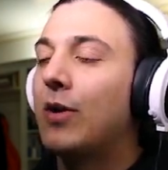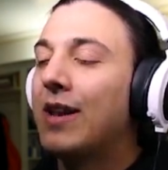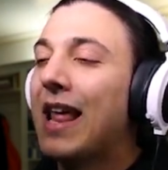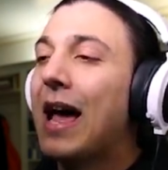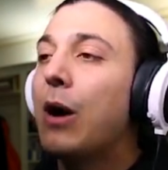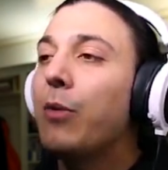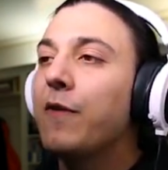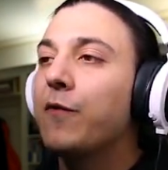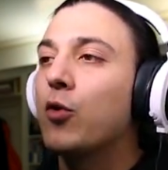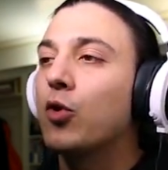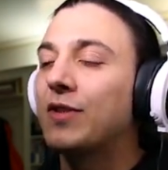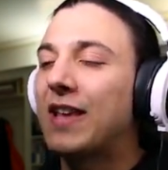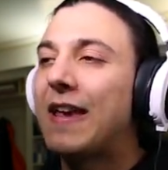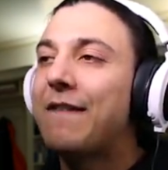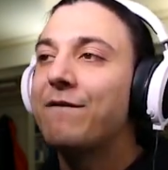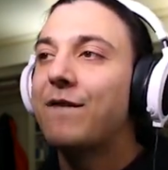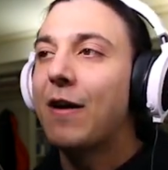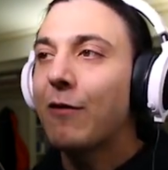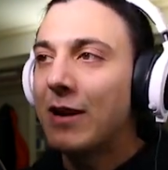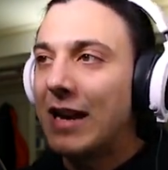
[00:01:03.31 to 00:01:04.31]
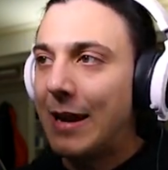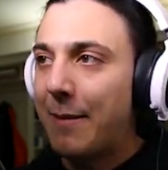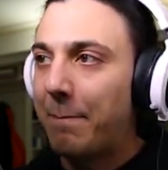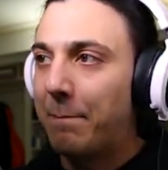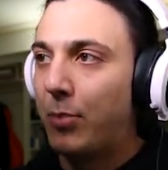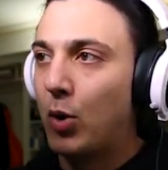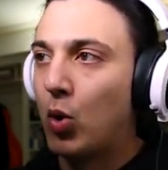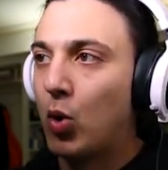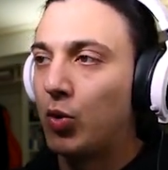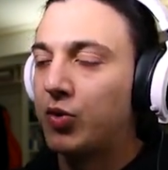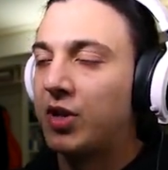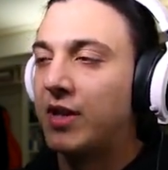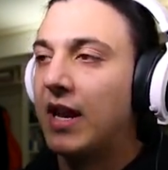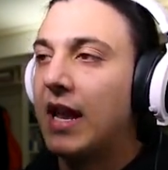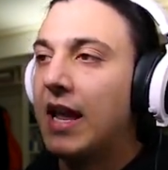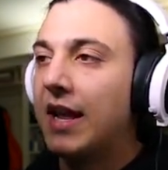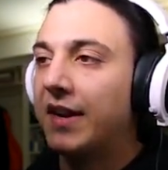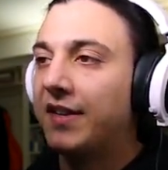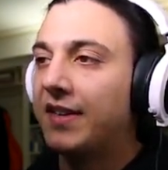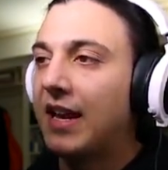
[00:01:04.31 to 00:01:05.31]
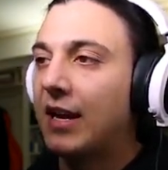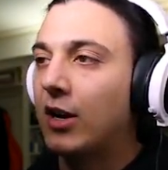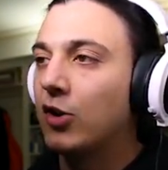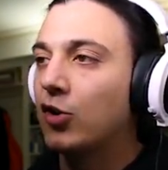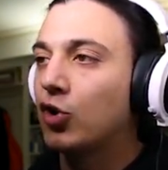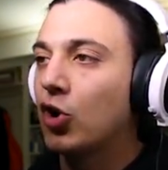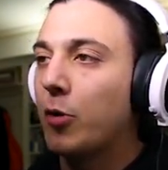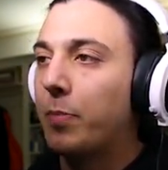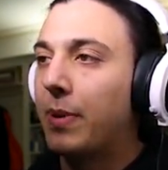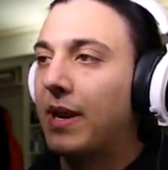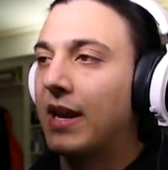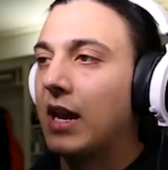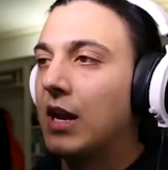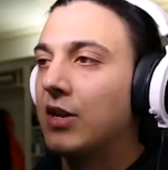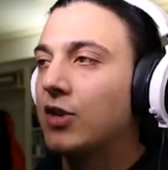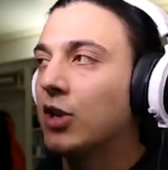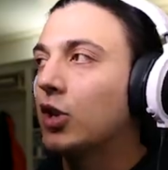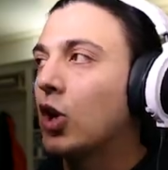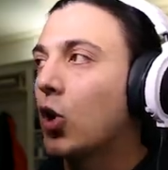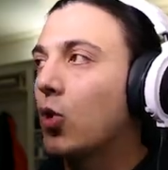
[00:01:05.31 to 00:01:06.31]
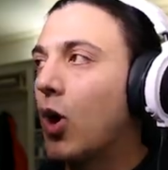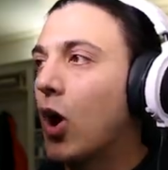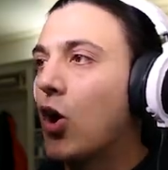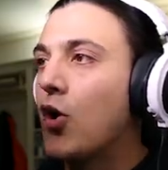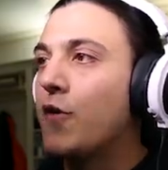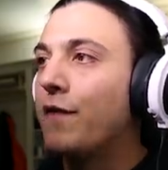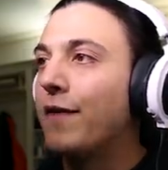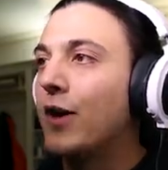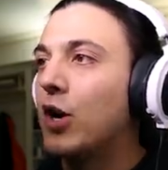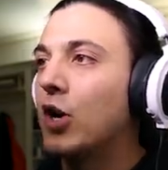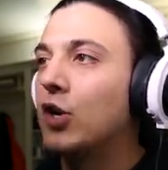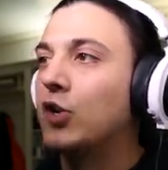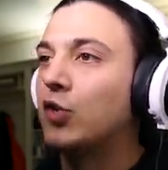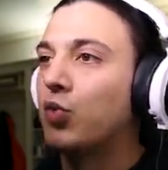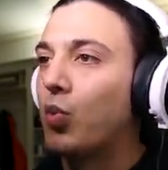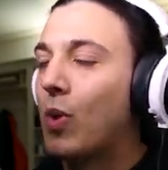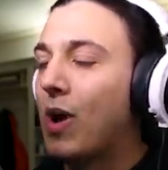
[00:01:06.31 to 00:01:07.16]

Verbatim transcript: and now we've got a very important second topic to go over as